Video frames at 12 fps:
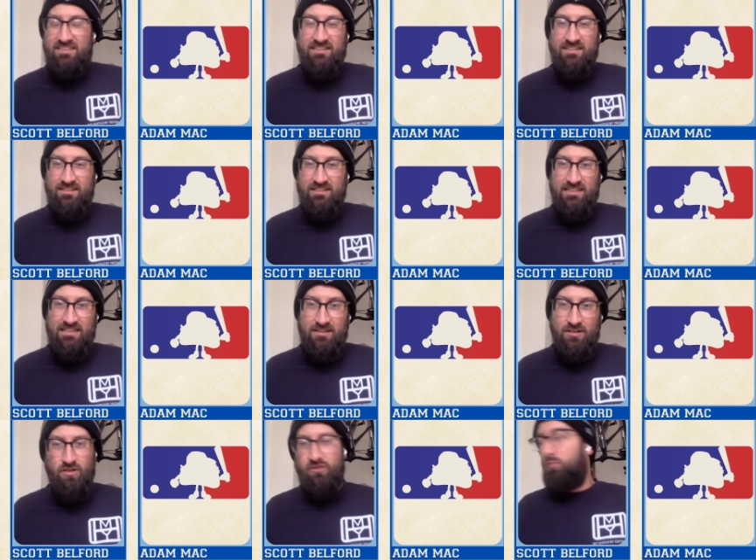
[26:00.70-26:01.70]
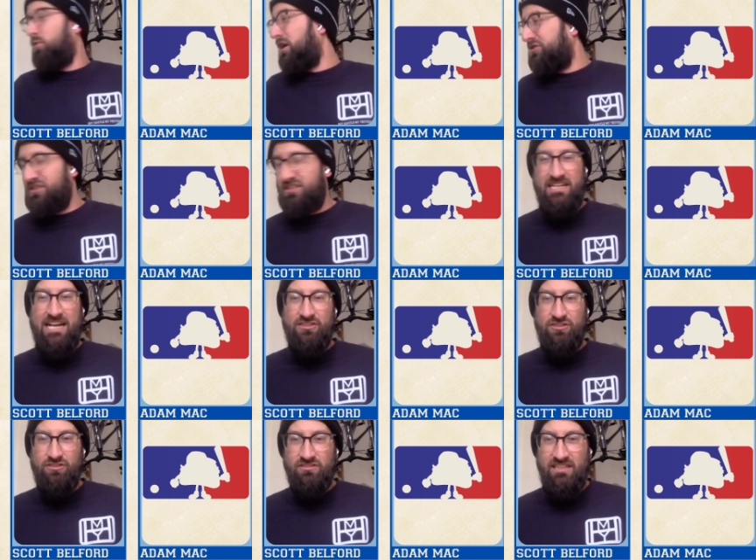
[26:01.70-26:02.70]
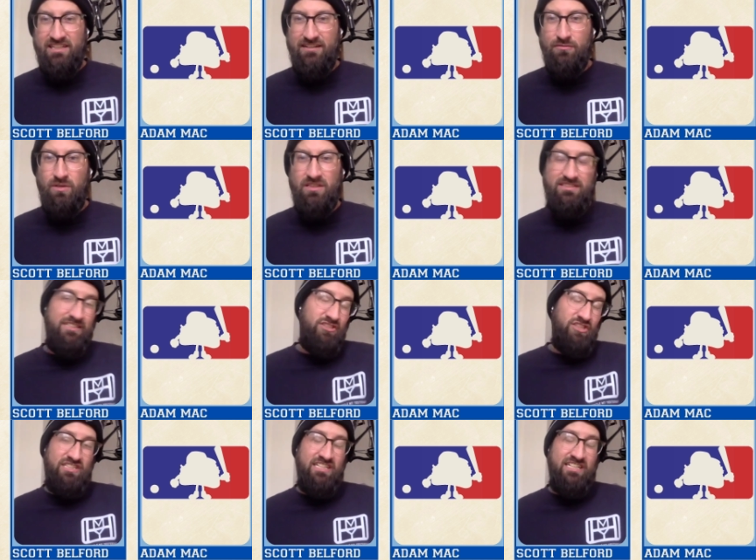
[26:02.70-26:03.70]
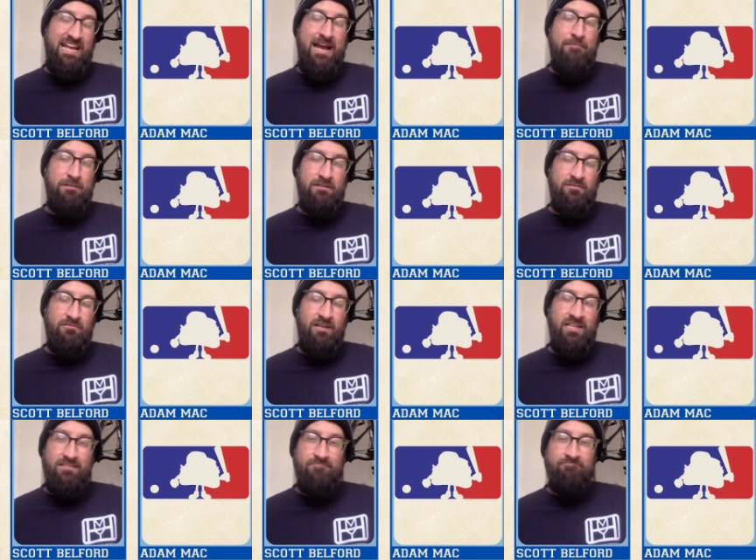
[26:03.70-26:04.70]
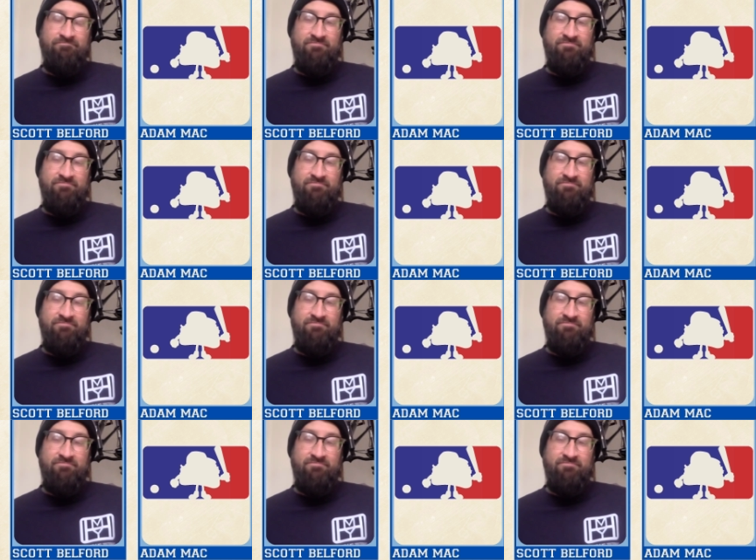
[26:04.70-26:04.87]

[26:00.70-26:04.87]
and or the Washington Nationals, I think it was, and it just didn't happen, right?